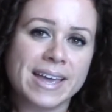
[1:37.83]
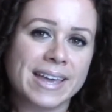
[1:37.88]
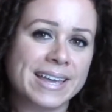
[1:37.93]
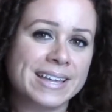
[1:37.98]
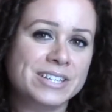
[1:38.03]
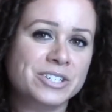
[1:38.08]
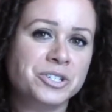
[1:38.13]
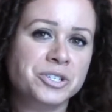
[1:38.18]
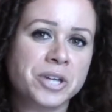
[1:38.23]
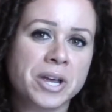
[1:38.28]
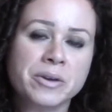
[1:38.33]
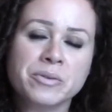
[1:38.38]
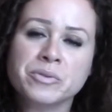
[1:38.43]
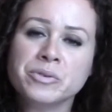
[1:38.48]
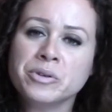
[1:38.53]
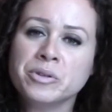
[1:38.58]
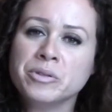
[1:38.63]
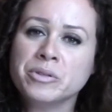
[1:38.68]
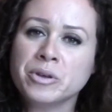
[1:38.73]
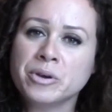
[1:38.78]
In
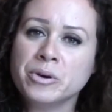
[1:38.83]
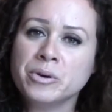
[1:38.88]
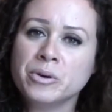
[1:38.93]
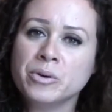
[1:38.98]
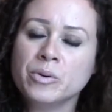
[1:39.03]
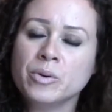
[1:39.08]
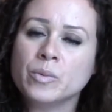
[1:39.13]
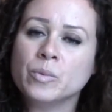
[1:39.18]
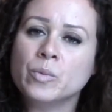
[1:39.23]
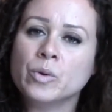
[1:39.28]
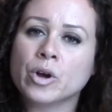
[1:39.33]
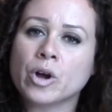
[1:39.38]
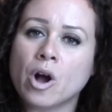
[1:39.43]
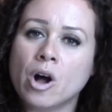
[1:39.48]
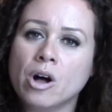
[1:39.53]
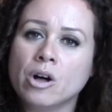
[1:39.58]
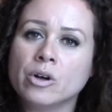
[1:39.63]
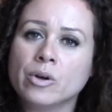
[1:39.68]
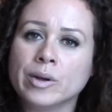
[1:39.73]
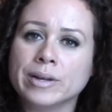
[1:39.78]
general, though, we're
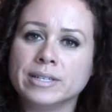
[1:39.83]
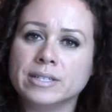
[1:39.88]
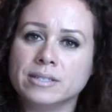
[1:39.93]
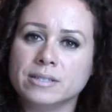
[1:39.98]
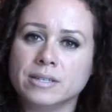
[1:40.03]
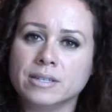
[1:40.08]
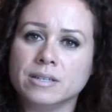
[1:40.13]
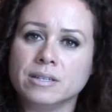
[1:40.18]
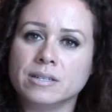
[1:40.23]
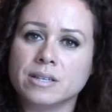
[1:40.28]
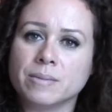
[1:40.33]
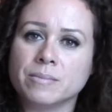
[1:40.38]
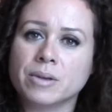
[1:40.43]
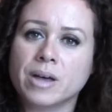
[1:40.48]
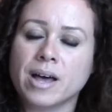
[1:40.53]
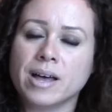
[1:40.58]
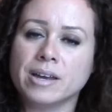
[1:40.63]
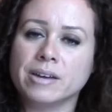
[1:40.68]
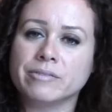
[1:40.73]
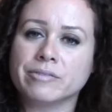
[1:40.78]
all going to see some
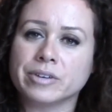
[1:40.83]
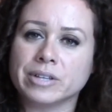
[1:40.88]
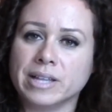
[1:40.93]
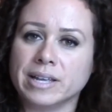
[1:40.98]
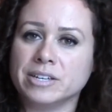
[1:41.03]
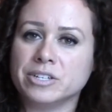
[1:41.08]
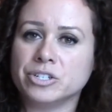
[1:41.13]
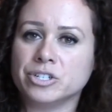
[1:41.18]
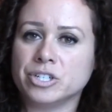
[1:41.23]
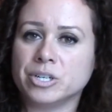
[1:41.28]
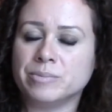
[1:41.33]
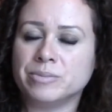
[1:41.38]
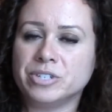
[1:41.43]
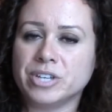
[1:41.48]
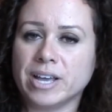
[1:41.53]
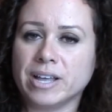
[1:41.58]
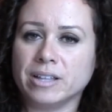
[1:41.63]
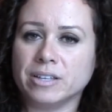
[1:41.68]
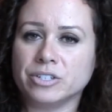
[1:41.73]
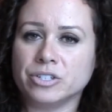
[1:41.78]
kind of relationship
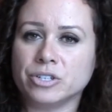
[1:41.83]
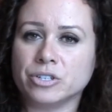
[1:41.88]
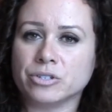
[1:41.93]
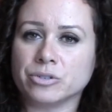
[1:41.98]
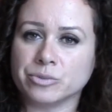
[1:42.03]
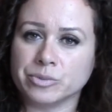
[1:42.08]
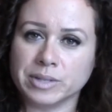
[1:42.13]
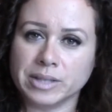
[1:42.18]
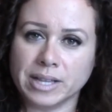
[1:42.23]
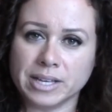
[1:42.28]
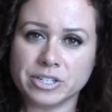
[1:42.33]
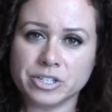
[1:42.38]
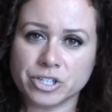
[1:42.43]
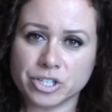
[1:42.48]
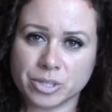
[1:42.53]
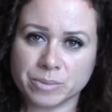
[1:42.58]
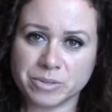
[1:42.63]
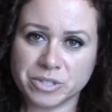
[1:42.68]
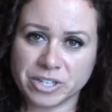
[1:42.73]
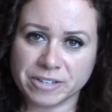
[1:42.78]
challenges or
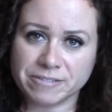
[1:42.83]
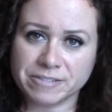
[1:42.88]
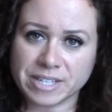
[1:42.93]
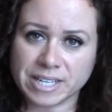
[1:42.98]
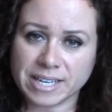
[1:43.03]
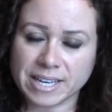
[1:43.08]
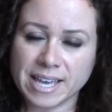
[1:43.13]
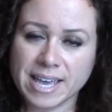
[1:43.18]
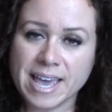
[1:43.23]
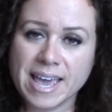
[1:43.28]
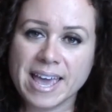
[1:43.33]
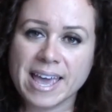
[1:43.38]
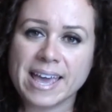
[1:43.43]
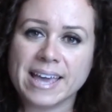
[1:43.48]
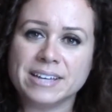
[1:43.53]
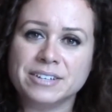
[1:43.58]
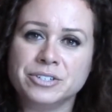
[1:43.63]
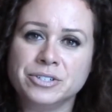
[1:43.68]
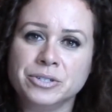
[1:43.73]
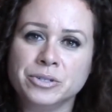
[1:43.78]
relationship shifting,
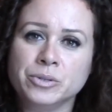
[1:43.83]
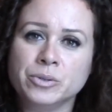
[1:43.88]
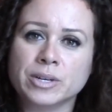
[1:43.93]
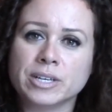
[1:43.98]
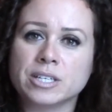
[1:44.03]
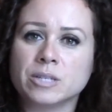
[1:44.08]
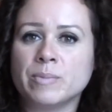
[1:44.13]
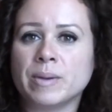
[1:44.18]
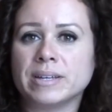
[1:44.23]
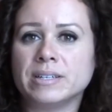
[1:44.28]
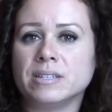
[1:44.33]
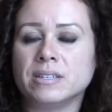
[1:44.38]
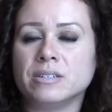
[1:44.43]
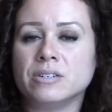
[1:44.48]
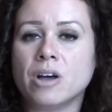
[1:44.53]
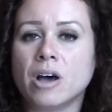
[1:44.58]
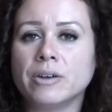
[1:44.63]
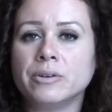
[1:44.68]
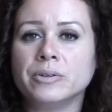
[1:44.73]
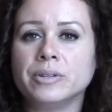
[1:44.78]
and do expect it
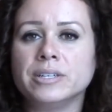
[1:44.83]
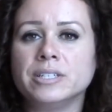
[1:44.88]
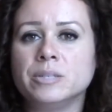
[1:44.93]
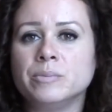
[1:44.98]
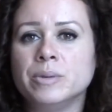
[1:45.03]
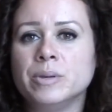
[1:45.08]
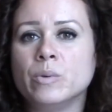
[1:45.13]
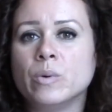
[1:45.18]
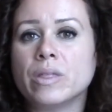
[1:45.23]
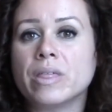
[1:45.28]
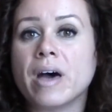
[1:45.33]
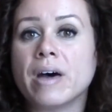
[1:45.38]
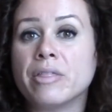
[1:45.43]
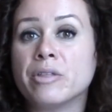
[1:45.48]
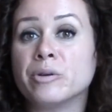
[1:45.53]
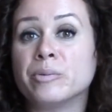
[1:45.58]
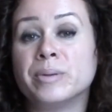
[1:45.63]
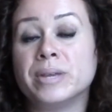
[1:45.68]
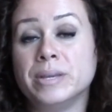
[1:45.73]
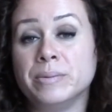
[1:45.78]
not only to be with
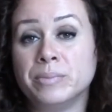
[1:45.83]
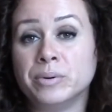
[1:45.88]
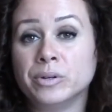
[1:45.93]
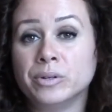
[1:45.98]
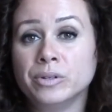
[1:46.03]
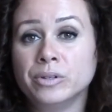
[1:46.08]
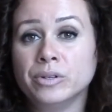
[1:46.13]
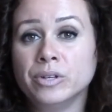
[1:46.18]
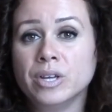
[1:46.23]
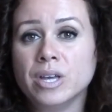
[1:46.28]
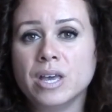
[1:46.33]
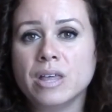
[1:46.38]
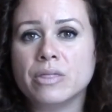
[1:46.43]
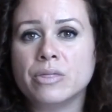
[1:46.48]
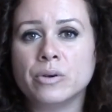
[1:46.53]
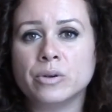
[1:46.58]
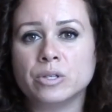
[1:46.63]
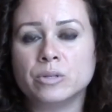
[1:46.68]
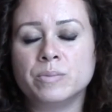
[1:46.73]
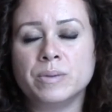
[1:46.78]
other people,
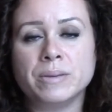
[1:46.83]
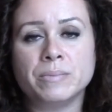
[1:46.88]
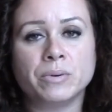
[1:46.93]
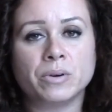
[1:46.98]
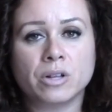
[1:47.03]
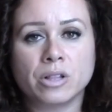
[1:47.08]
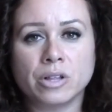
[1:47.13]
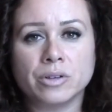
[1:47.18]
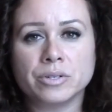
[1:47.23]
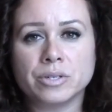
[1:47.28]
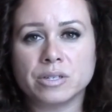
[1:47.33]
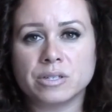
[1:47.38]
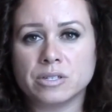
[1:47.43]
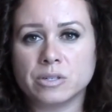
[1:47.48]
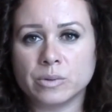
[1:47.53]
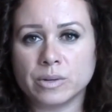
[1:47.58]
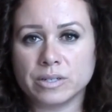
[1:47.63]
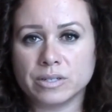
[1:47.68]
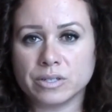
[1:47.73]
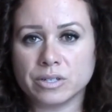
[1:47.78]
those people closest
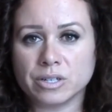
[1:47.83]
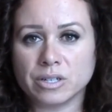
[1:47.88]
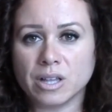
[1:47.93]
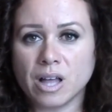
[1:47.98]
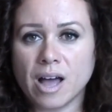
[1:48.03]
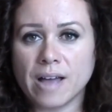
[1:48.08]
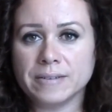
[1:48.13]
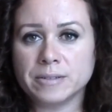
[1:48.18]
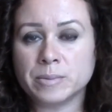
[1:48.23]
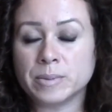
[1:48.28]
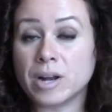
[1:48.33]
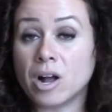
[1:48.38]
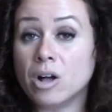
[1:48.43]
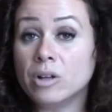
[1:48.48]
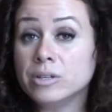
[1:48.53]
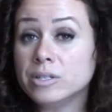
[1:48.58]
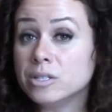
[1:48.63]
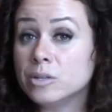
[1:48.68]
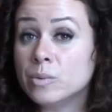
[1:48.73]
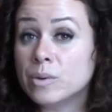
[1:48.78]
to us in our lives, but
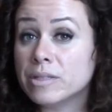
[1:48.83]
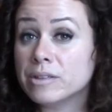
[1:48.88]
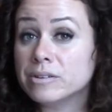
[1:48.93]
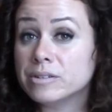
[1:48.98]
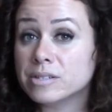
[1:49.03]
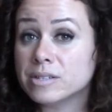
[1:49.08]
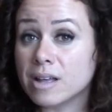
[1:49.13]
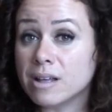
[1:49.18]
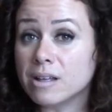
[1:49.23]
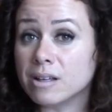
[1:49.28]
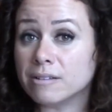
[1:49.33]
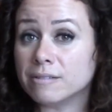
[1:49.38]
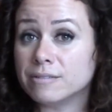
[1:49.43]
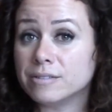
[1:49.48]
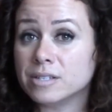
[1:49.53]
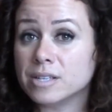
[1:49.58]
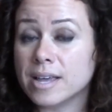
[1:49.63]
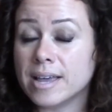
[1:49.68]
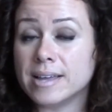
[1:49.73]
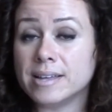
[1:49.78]
also with
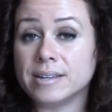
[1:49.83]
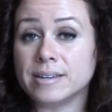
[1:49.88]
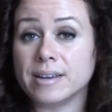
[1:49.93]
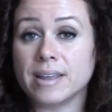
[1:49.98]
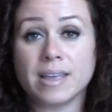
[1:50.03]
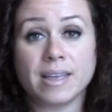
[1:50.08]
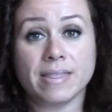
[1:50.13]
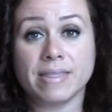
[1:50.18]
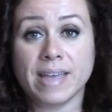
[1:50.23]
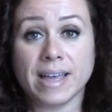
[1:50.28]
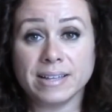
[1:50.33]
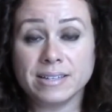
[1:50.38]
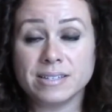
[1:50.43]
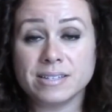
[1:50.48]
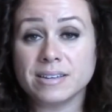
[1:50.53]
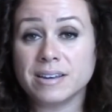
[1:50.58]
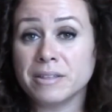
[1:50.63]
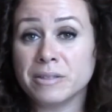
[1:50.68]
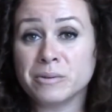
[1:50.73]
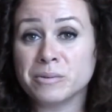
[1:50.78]
ourselves. And that's
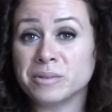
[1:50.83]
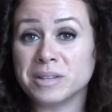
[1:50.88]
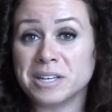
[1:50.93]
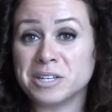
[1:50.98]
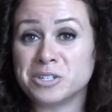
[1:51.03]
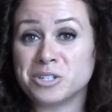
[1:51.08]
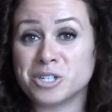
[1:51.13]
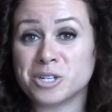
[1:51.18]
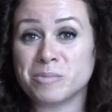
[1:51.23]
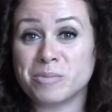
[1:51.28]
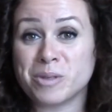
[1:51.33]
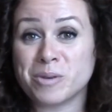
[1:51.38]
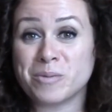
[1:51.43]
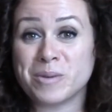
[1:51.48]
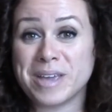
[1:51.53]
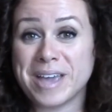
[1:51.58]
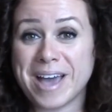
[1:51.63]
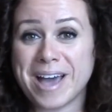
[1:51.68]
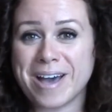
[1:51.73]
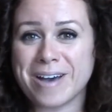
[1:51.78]
another relationship that
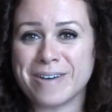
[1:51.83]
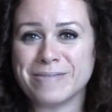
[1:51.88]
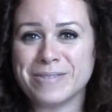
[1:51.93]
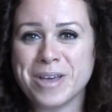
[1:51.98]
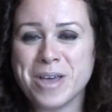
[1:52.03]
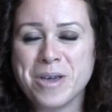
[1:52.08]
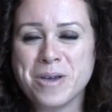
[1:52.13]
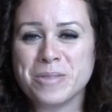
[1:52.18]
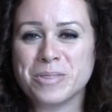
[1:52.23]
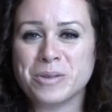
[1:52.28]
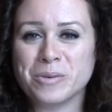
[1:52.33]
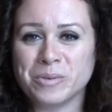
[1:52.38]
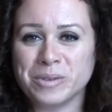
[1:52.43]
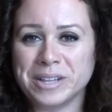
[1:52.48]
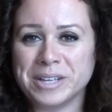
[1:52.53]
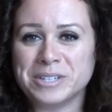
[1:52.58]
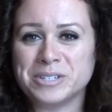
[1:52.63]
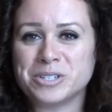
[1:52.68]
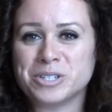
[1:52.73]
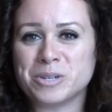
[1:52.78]
we have, the
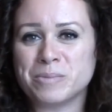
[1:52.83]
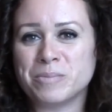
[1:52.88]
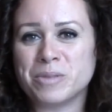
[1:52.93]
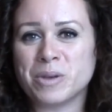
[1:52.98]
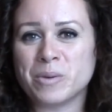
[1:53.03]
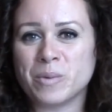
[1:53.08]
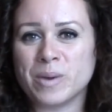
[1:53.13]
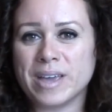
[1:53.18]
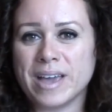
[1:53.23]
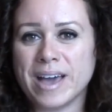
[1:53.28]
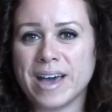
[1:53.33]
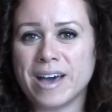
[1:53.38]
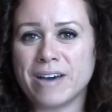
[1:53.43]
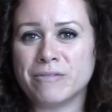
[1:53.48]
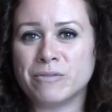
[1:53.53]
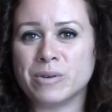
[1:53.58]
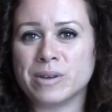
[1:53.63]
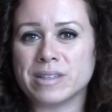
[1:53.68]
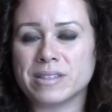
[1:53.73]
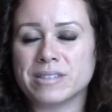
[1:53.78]
relationship that we
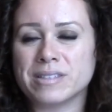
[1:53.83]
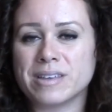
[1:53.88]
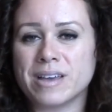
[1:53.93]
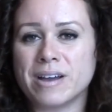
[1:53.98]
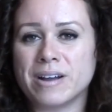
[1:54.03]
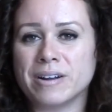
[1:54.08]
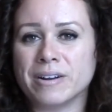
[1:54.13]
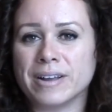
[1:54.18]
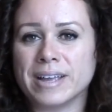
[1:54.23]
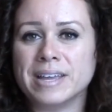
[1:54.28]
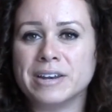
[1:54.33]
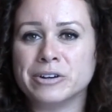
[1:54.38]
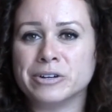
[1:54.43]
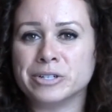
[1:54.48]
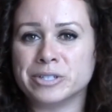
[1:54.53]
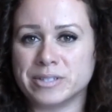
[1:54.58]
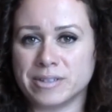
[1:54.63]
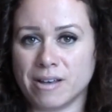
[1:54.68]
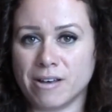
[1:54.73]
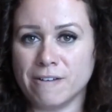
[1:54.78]
have with our inner
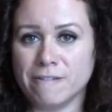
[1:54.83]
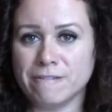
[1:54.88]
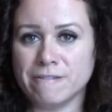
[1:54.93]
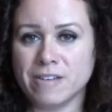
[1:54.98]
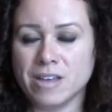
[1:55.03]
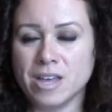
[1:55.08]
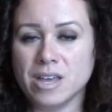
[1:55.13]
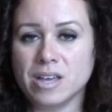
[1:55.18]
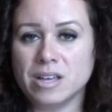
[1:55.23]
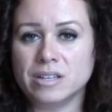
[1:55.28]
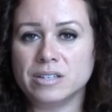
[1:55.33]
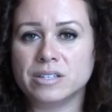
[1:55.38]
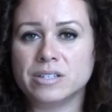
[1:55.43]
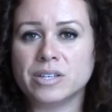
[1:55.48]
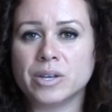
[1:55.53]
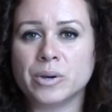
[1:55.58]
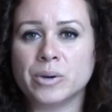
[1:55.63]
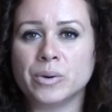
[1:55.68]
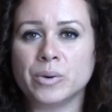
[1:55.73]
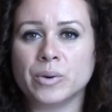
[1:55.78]
self.
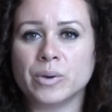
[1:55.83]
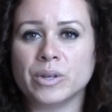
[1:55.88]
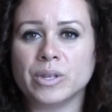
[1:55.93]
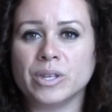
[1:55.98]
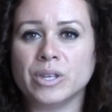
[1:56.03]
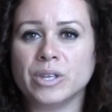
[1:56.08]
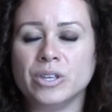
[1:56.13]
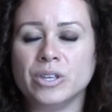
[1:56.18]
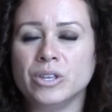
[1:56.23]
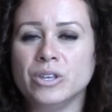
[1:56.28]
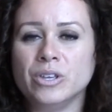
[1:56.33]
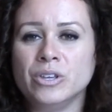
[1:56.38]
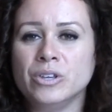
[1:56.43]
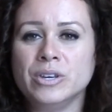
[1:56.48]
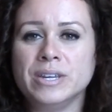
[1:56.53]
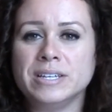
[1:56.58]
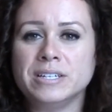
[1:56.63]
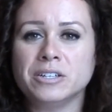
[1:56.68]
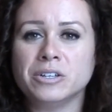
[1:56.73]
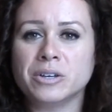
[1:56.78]
So you
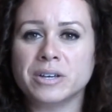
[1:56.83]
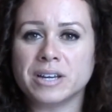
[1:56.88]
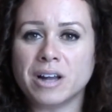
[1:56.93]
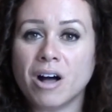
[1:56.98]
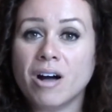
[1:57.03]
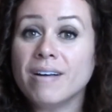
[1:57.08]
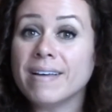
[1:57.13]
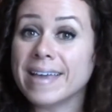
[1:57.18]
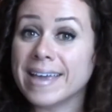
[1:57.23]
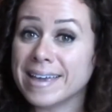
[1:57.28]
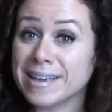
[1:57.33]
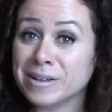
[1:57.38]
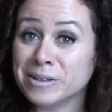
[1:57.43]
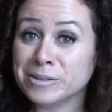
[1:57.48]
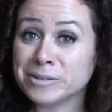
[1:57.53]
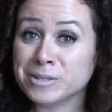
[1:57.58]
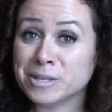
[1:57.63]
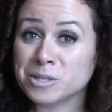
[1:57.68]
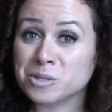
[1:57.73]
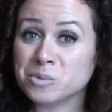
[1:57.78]
need to look at all
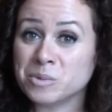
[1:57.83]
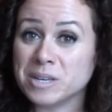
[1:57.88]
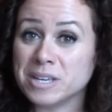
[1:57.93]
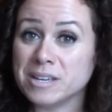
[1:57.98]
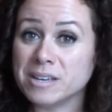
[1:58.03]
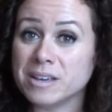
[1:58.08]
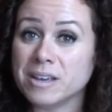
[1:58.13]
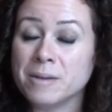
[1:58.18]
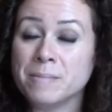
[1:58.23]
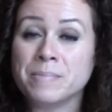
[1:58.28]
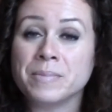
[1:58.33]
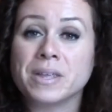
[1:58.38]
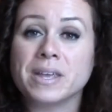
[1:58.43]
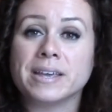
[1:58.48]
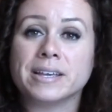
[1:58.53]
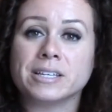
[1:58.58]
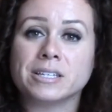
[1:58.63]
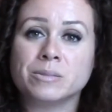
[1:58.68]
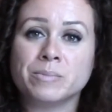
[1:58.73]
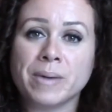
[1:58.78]
angles this week.
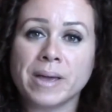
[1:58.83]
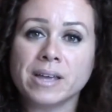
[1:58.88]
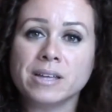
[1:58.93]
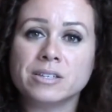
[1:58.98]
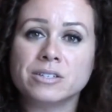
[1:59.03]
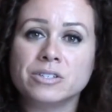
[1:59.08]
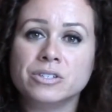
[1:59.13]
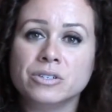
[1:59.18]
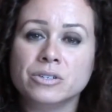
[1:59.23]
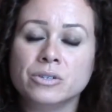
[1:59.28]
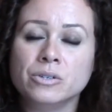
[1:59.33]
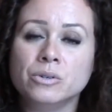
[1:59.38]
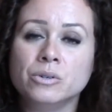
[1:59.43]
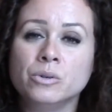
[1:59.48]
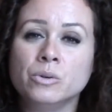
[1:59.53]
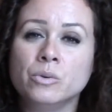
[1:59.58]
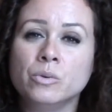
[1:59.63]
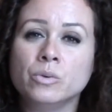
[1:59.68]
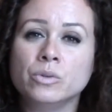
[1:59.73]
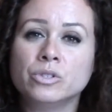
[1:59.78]
Expect
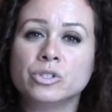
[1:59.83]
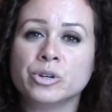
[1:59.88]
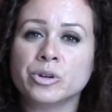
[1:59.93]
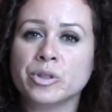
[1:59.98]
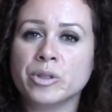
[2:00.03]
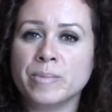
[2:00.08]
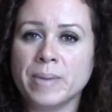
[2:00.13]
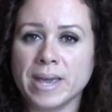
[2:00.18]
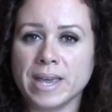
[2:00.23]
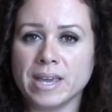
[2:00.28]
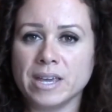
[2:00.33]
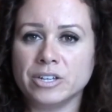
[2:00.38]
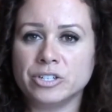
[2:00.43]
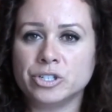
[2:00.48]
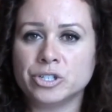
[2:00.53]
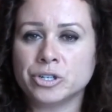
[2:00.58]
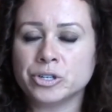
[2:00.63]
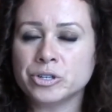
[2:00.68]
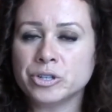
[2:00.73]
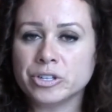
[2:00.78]
to turn the
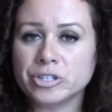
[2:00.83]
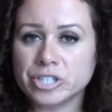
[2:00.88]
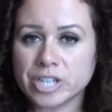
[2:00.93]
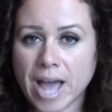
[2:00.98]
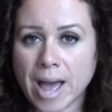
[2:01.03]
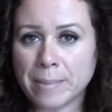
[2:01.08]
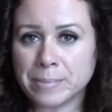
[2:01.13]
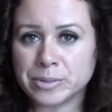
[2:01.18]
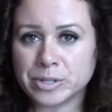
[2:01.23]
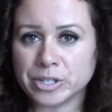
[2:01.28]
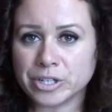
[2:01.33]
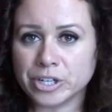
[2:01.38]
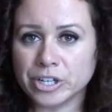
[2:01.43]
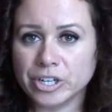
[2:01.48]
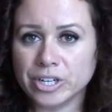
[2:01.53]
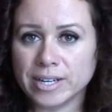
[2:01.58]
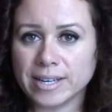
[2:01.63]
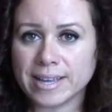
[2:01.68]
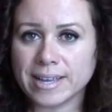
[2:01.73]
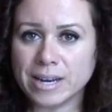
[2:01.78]
page, turn the chapter
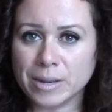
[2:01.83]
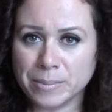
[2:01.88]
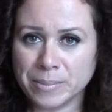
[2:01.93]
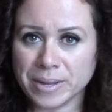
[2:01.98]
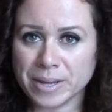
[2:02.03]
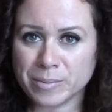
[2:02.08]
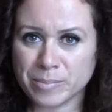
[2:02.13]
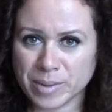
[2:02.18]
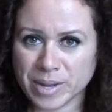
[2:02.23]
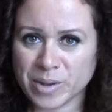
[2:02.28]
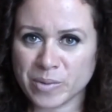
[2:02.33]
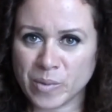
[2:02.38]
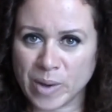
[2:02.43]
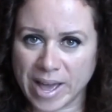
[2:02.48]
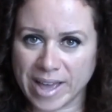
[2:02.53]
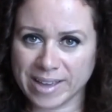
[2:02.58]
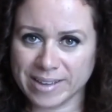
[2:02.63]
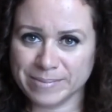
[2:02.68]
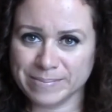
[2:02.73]
in a big, big way.